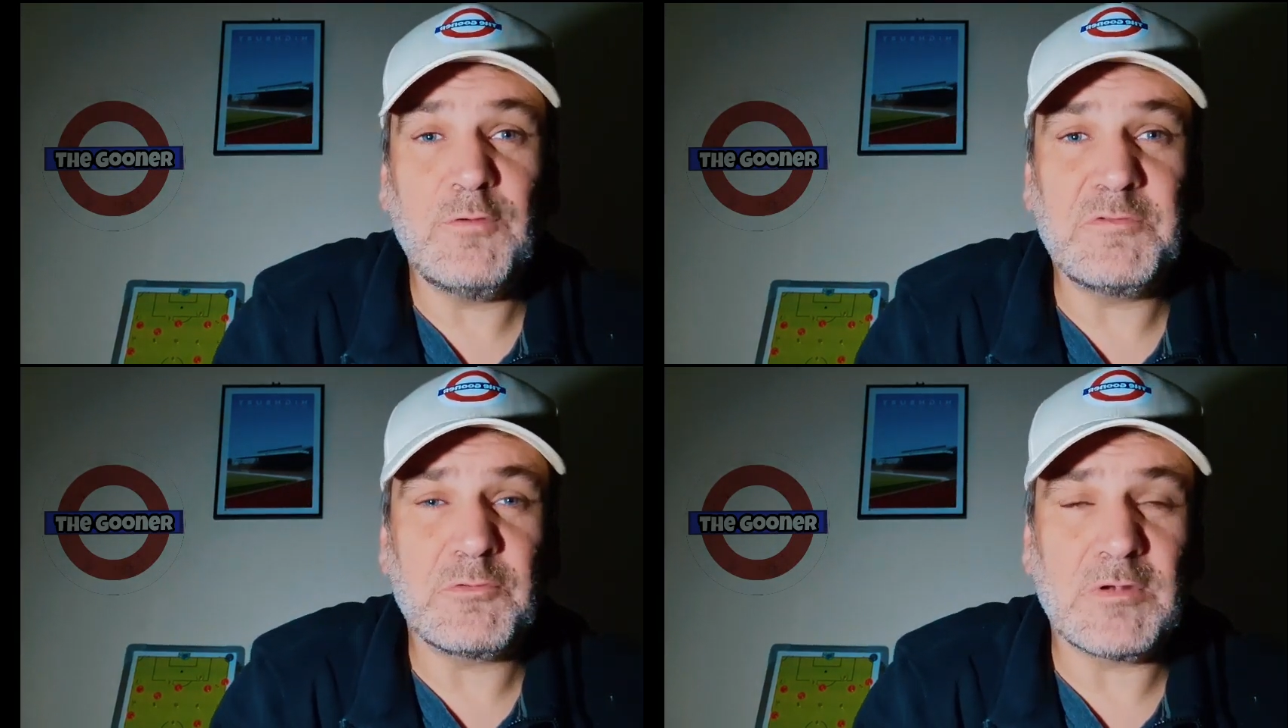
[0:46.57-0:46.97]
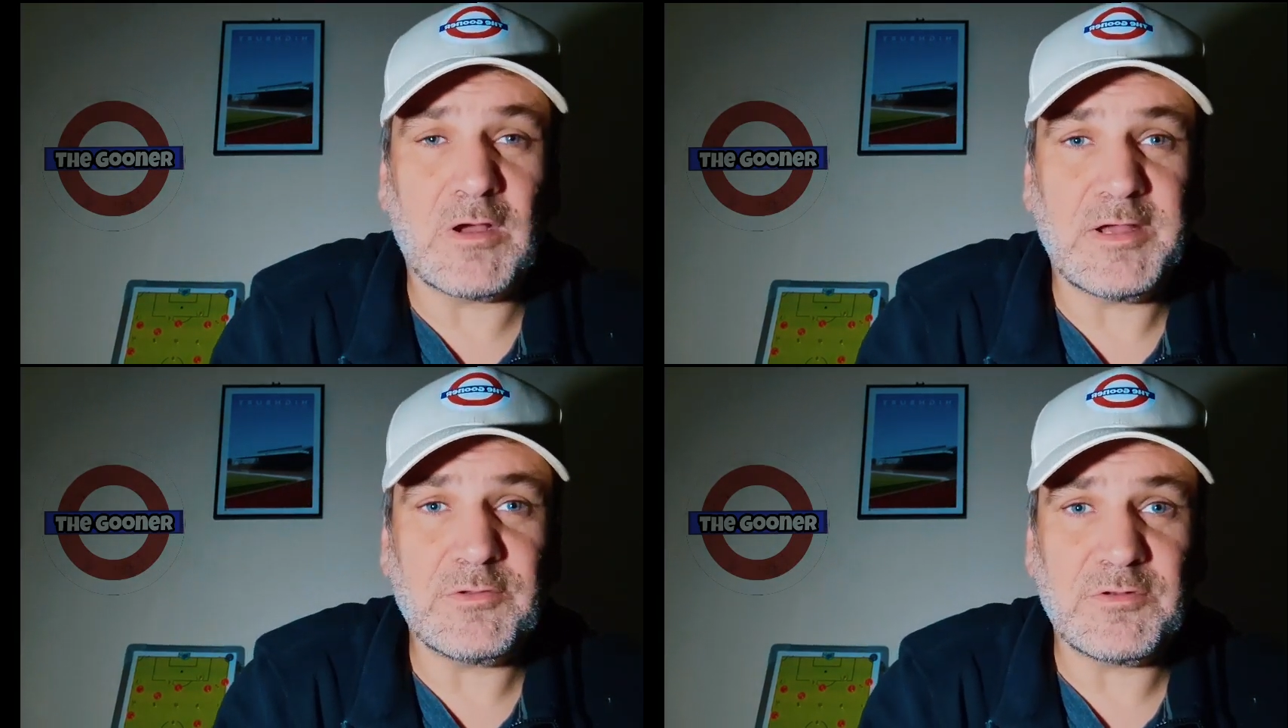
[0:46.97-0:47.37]

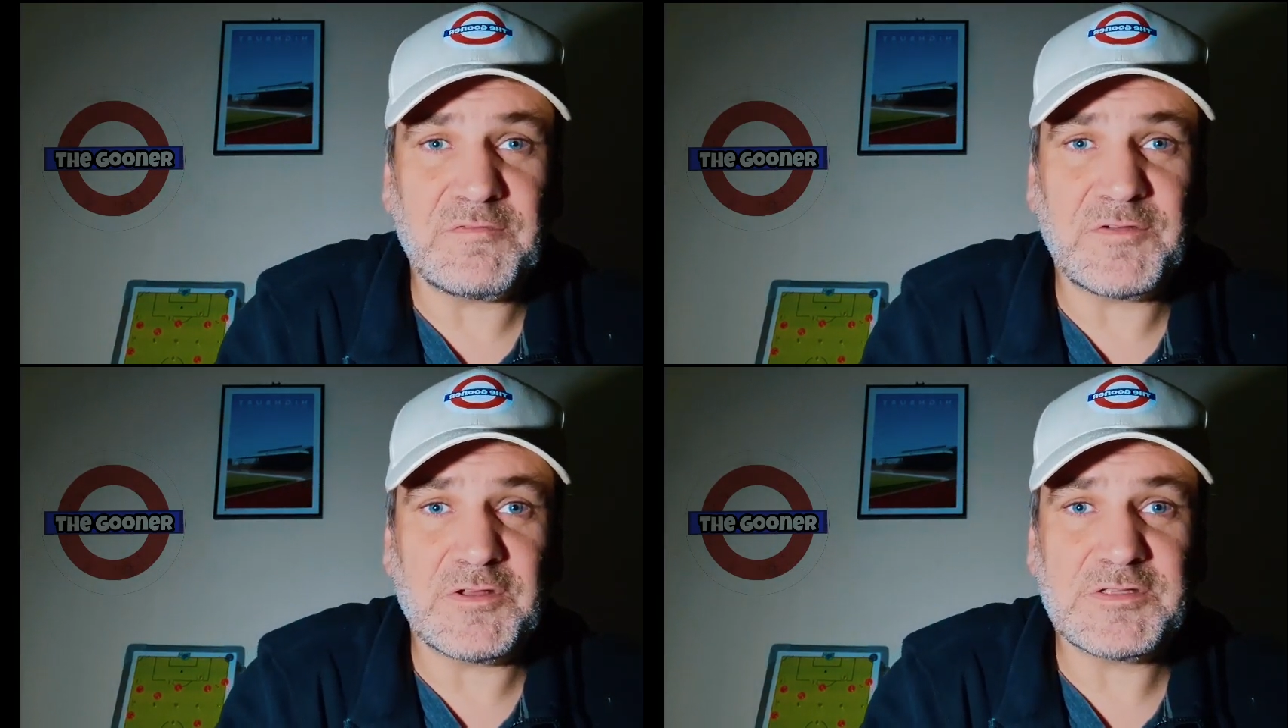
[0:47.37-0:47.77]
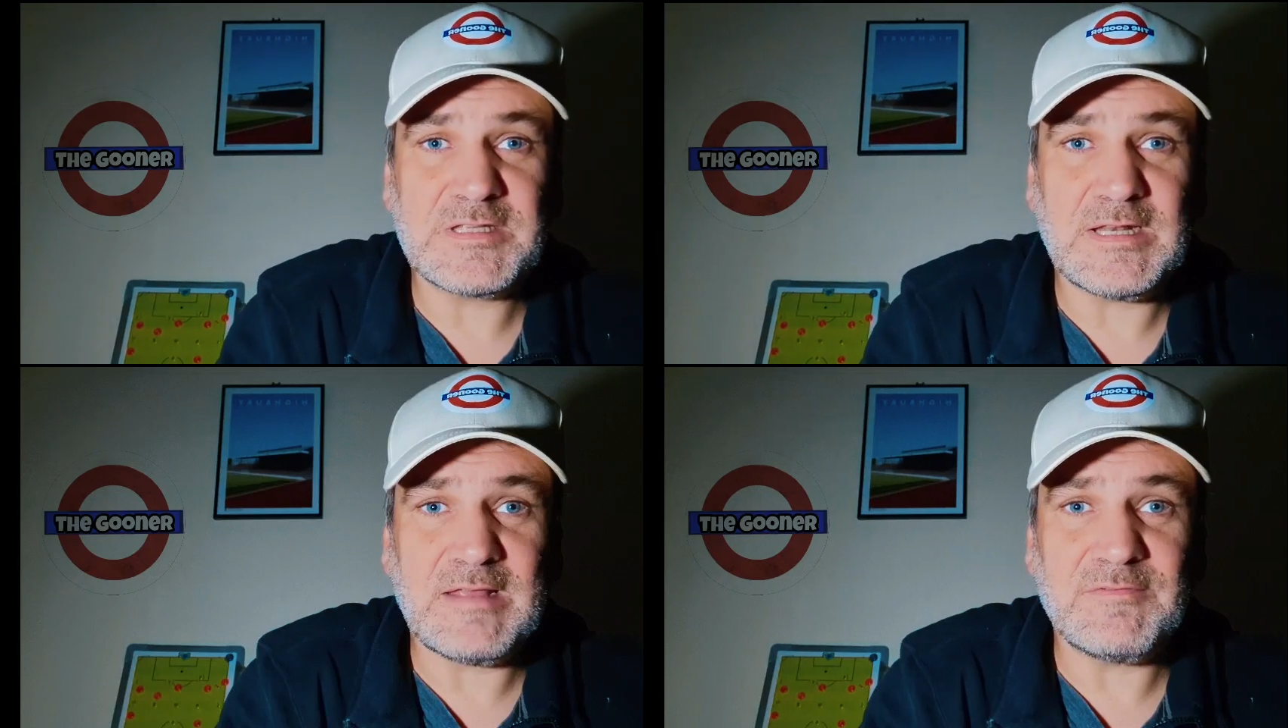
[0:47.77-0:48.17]
over-relied on a
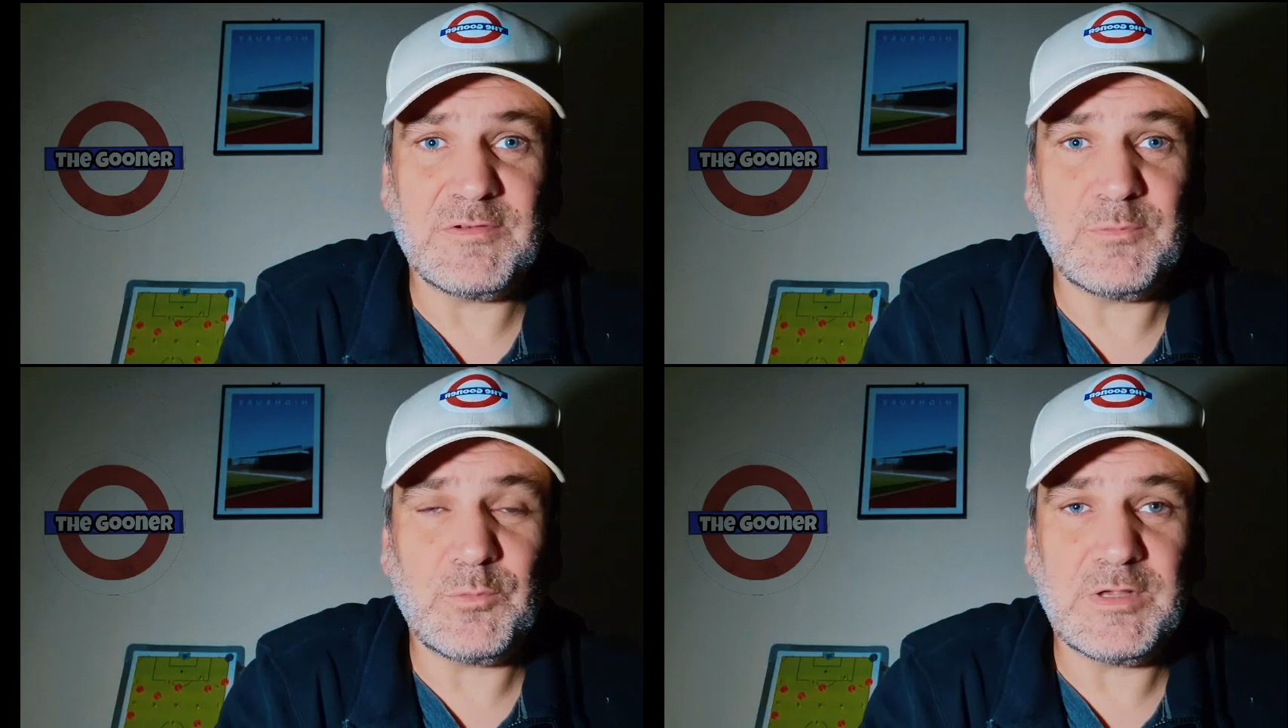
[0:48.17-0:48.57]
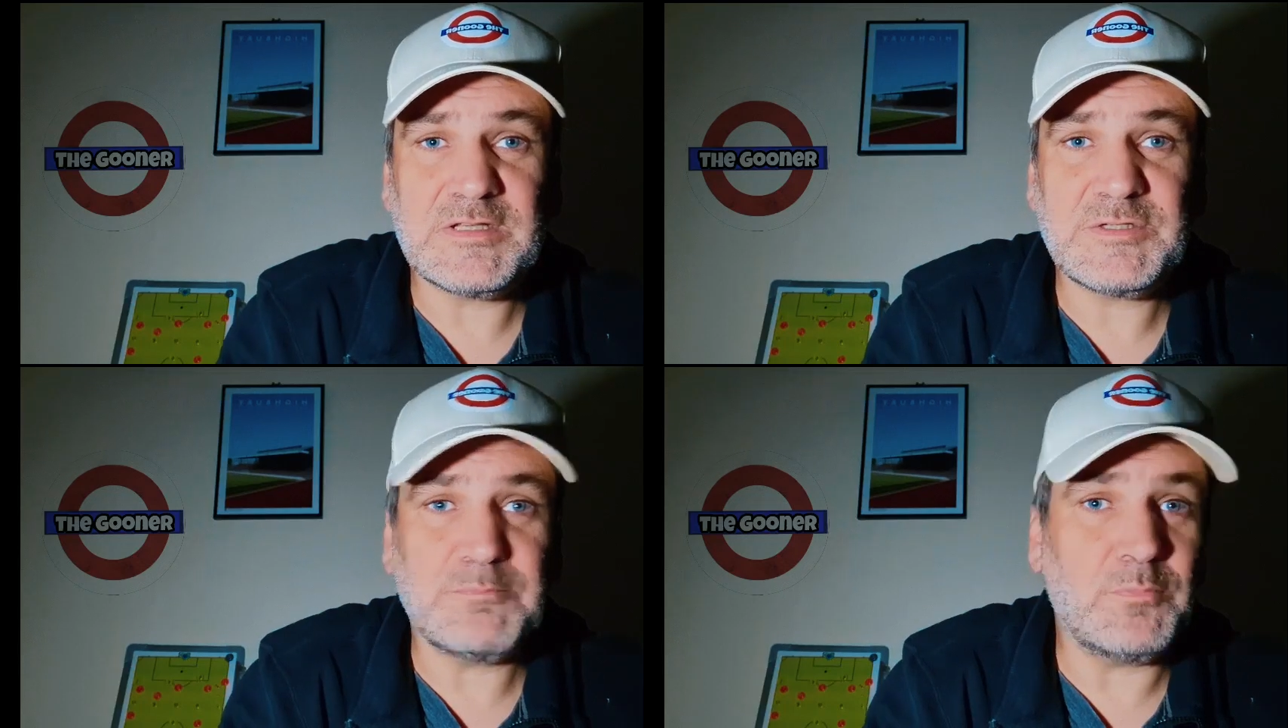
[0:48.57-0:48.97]
first 11,
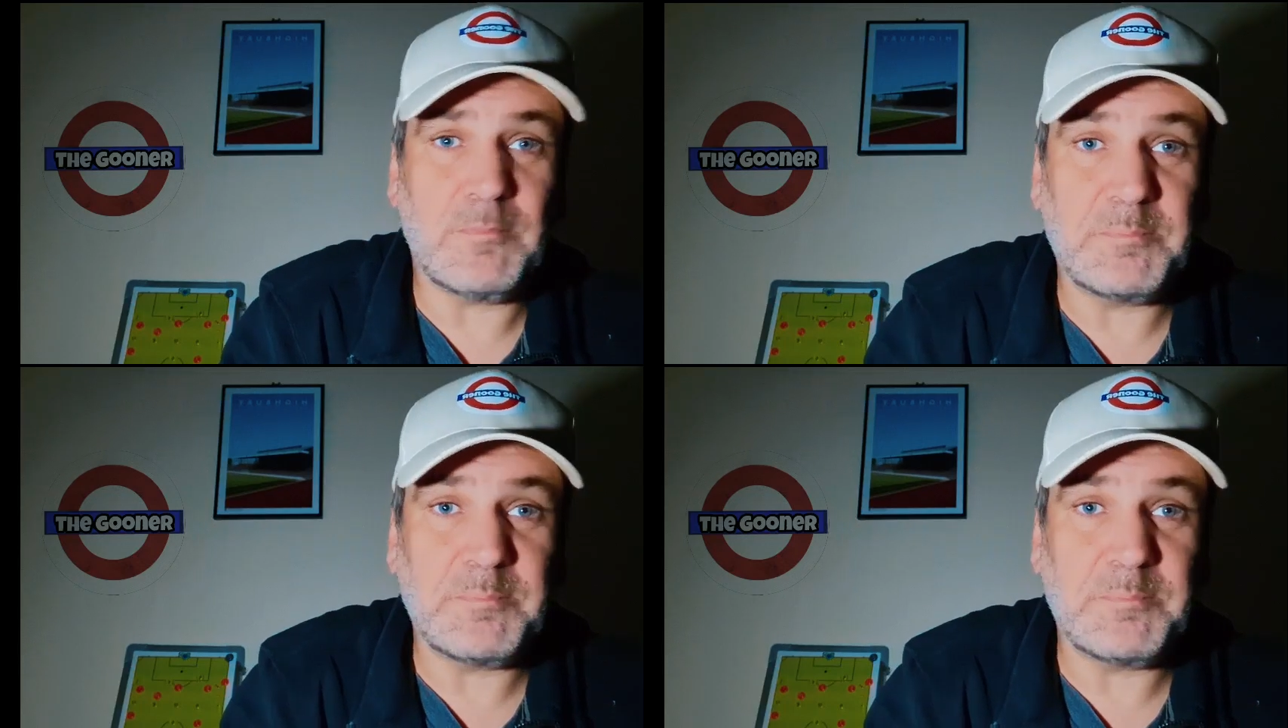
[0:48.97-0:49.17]
which